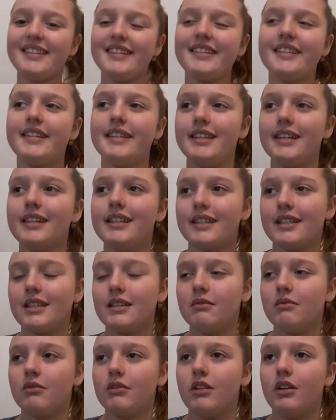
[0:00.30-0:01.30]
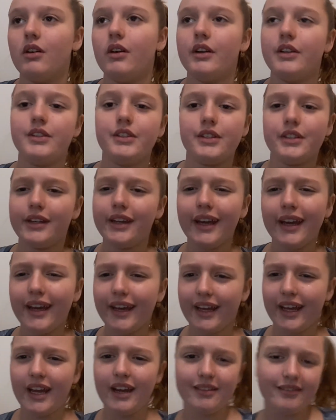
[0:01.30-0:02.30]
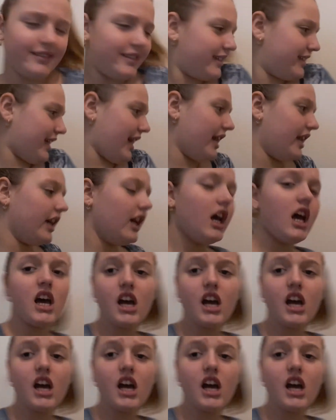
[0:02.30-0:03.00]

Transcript: it's Hazen and today I kind of decided